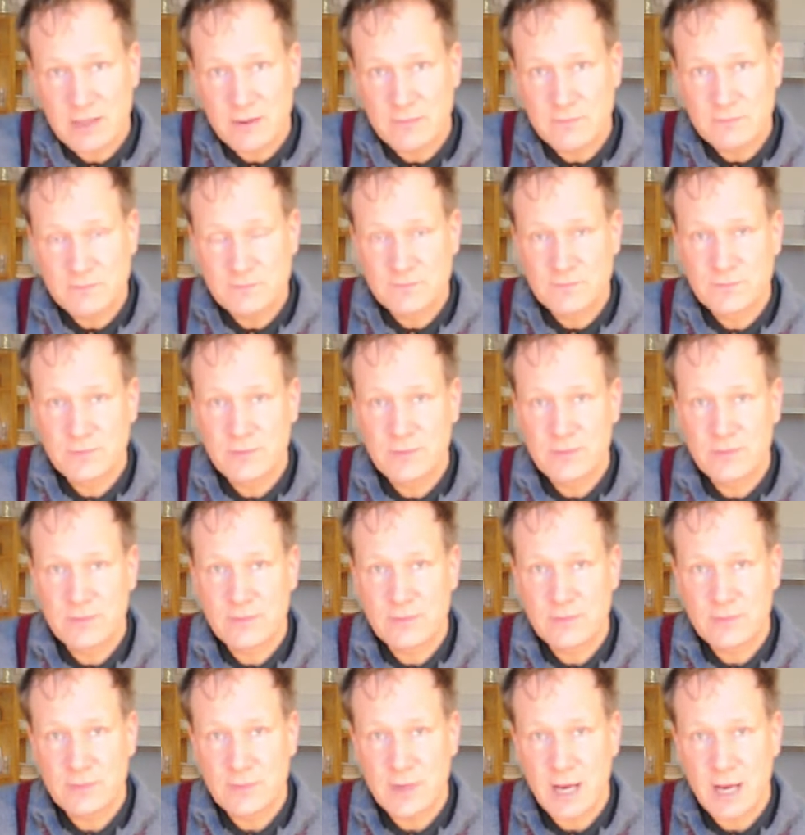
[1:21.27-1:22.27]

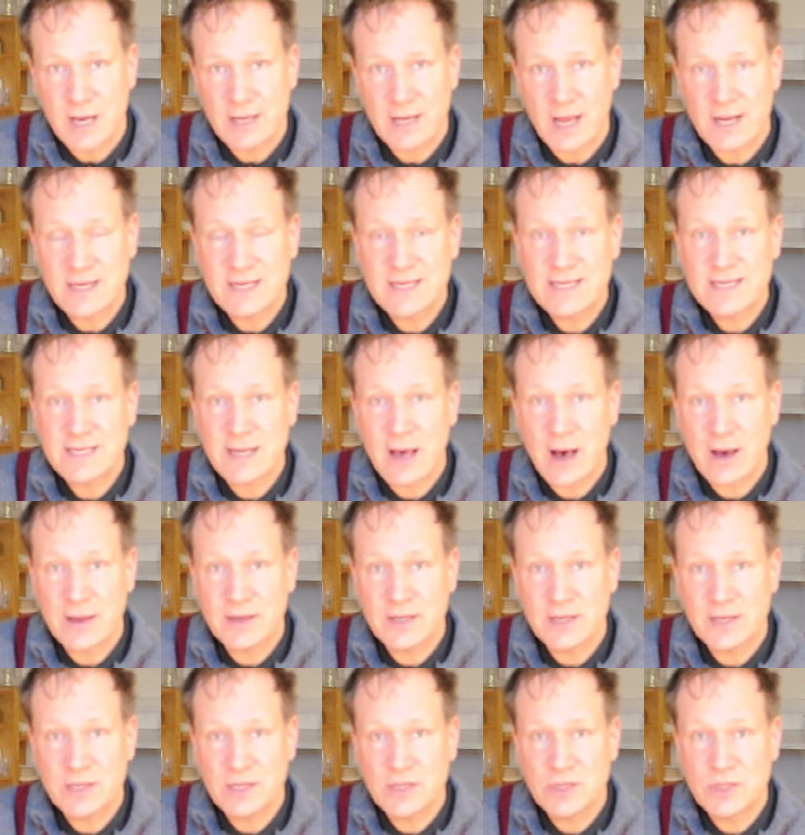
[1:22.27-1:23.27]
And I
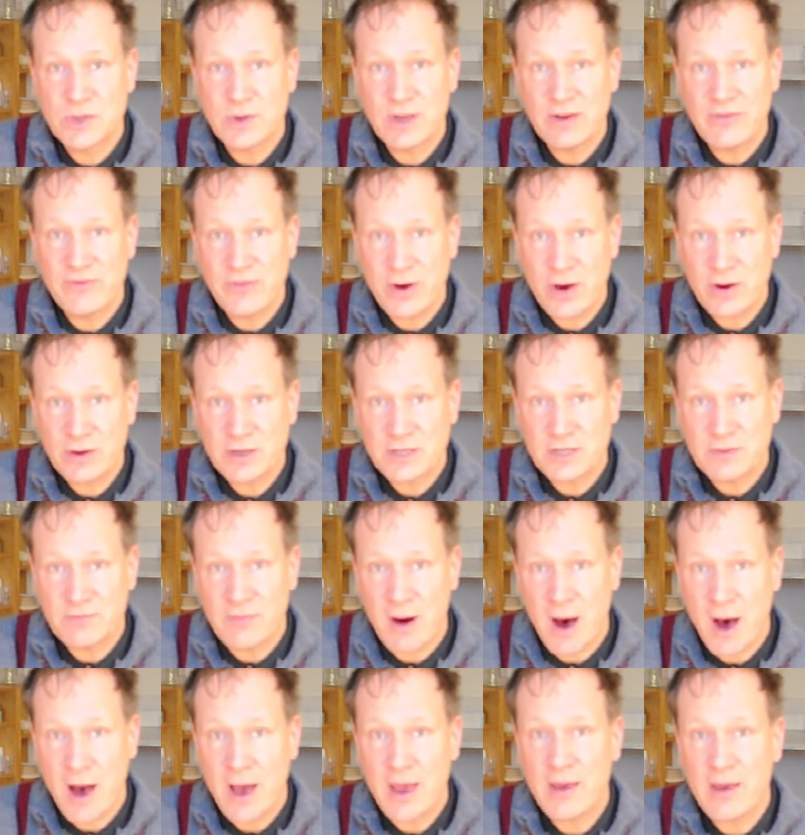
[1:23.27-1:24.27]
decided to invert
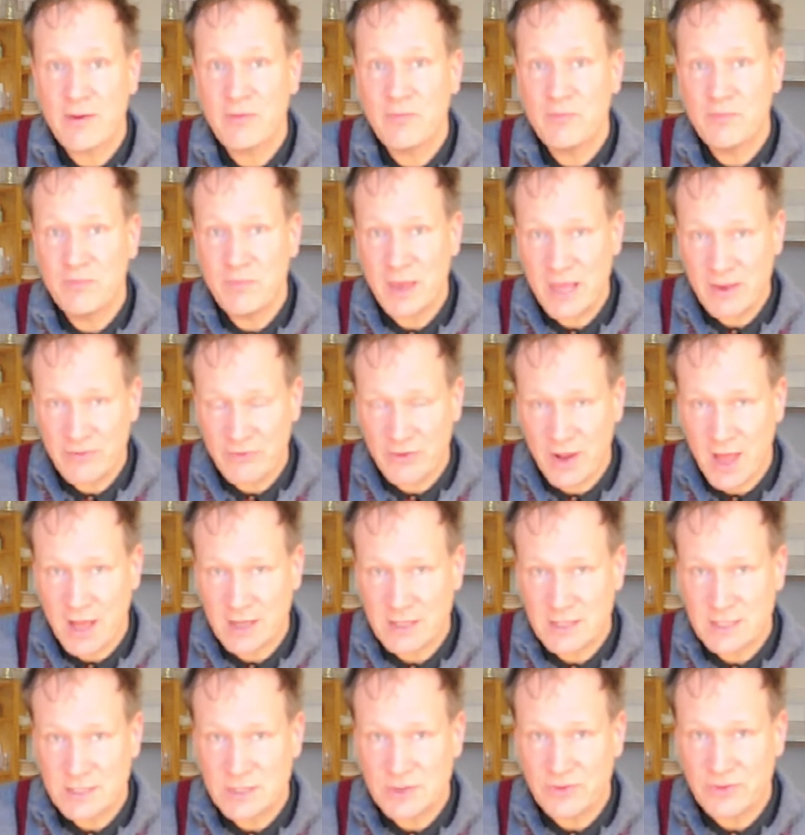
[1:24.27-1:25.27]
my B flat
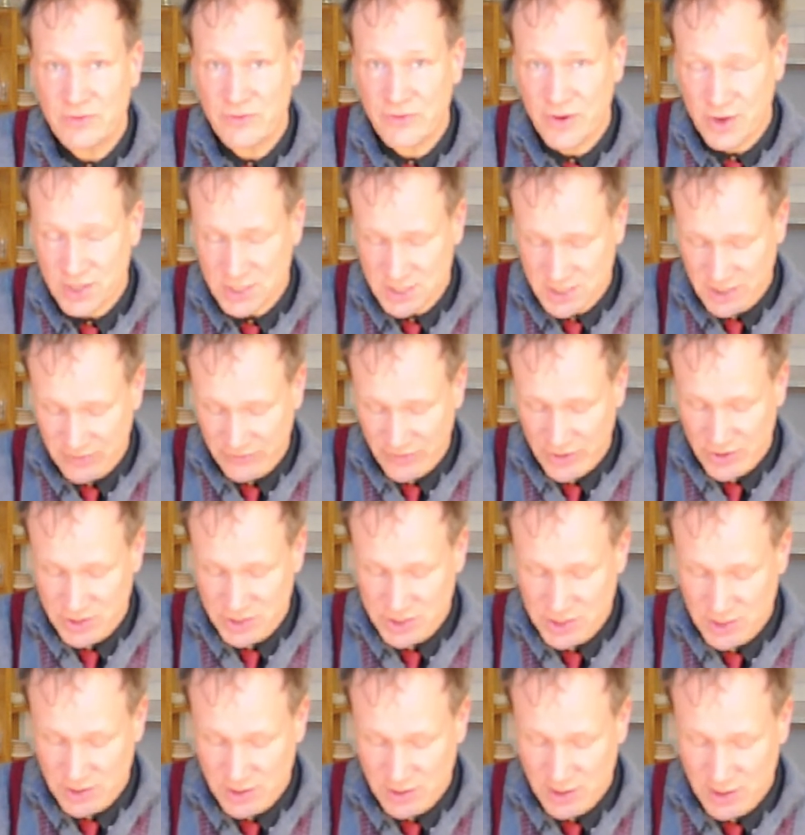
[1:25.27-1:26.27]
to first
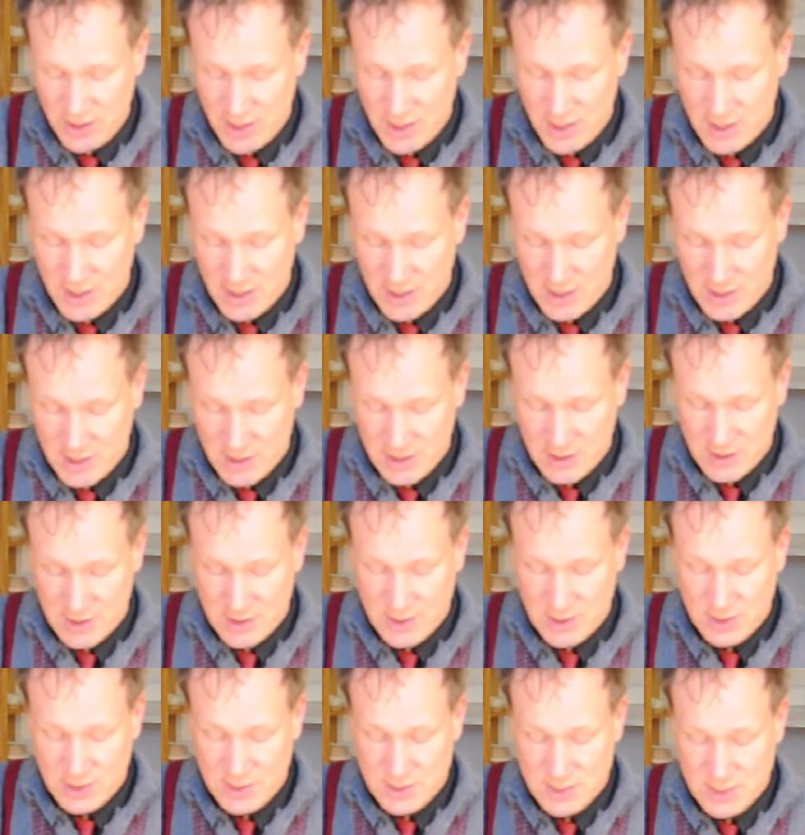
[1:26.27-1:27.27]
inversion
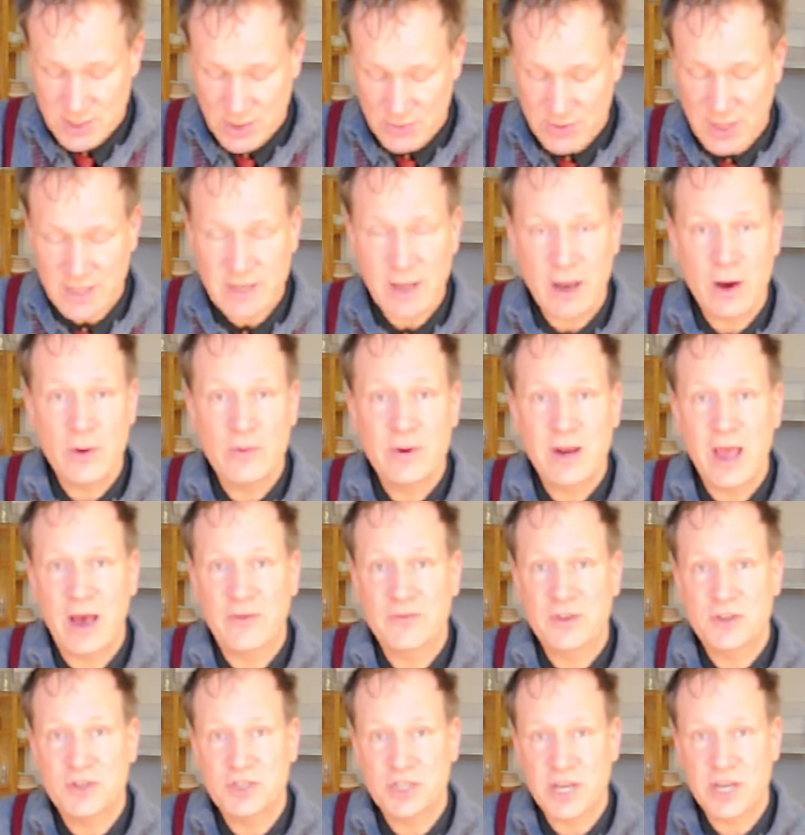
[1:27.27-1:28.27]
so that I only have
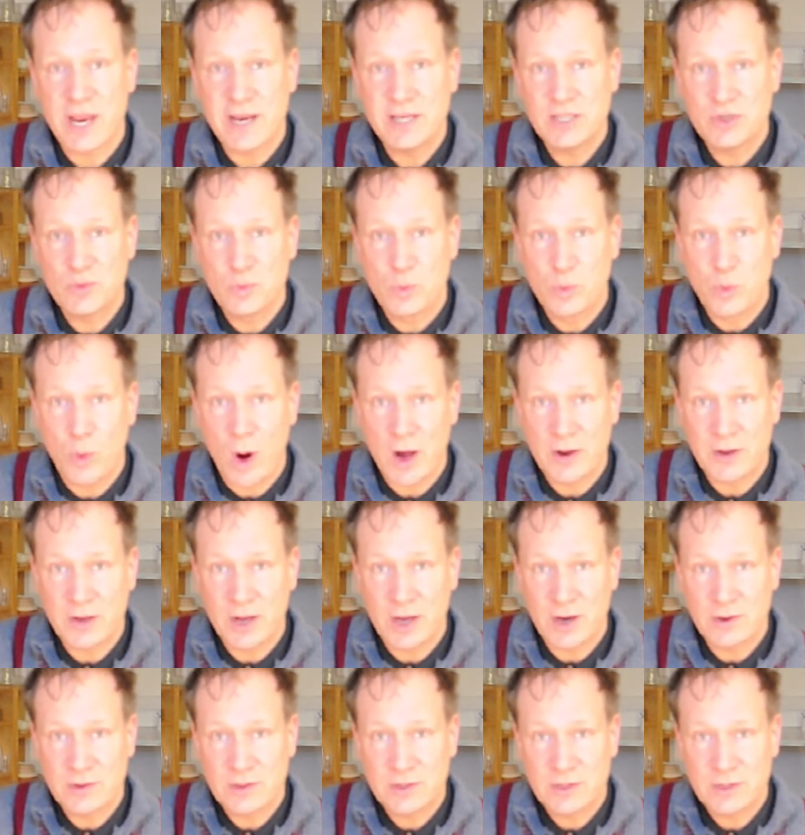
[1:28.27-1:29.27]
to change 1
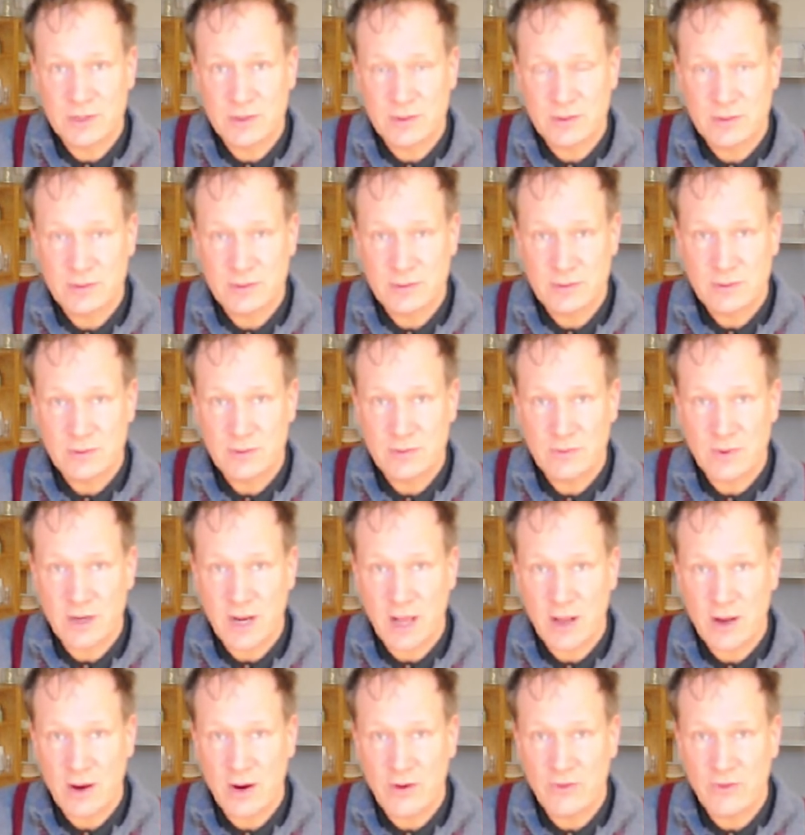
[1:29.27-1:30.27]
note when I
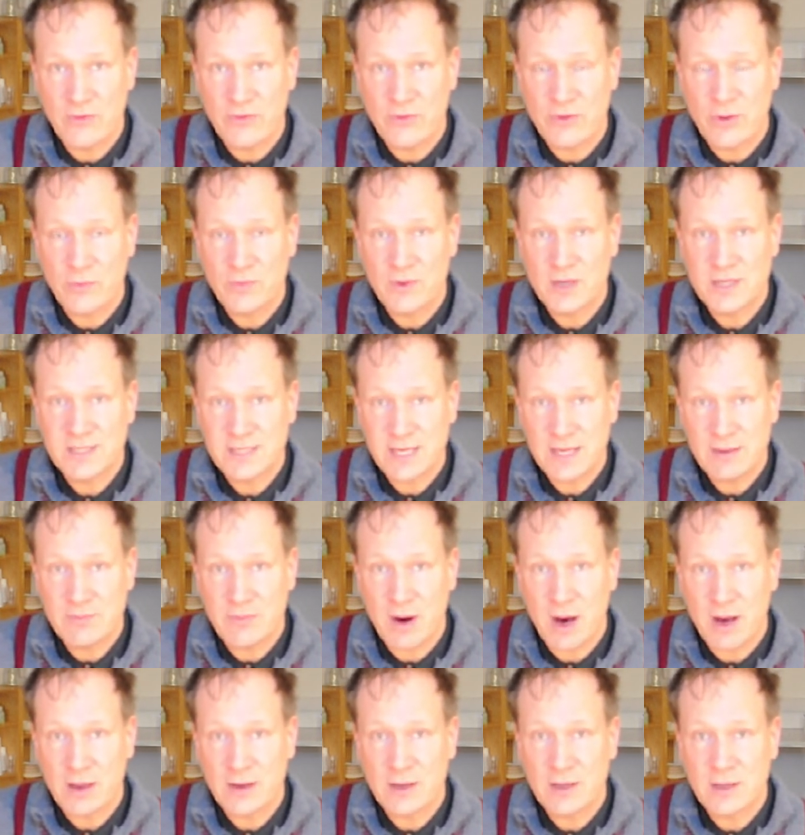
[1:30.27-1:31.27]
go from the D
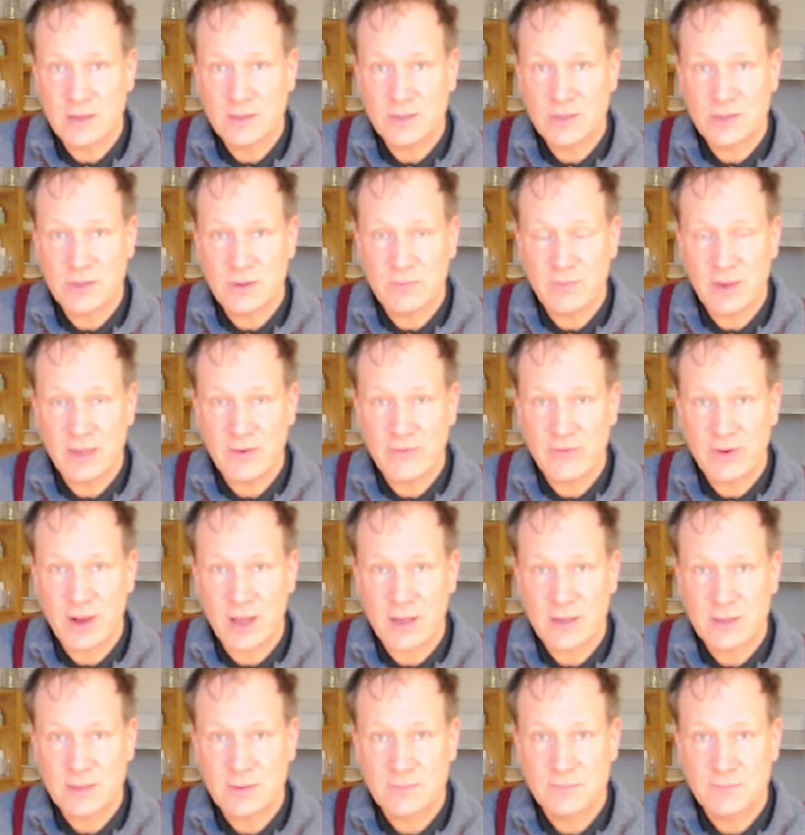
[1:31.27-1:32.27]
minor to the B
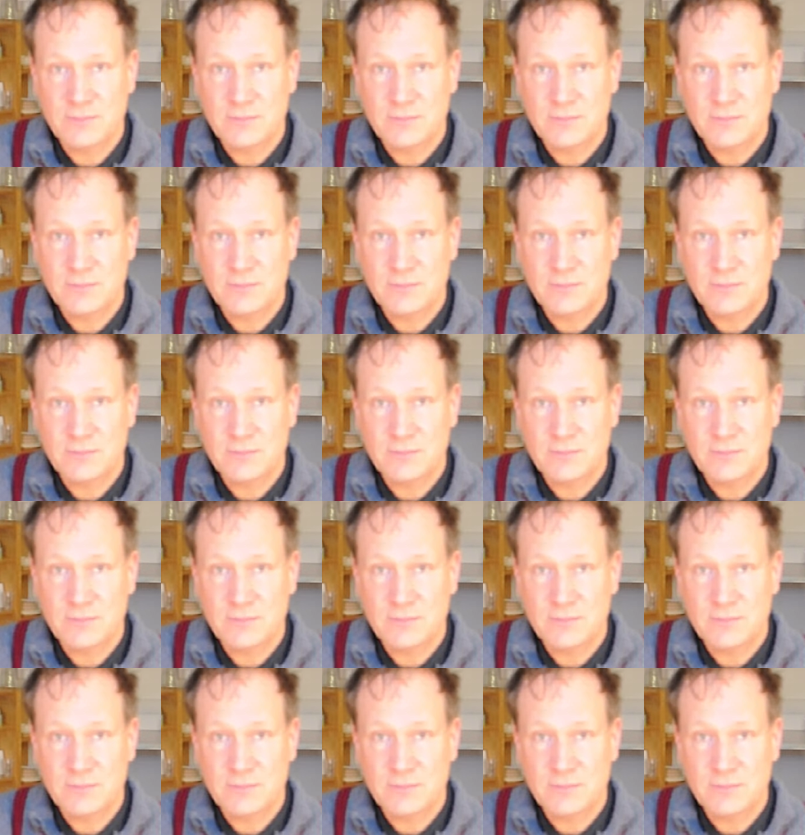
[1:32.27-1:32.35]
flat.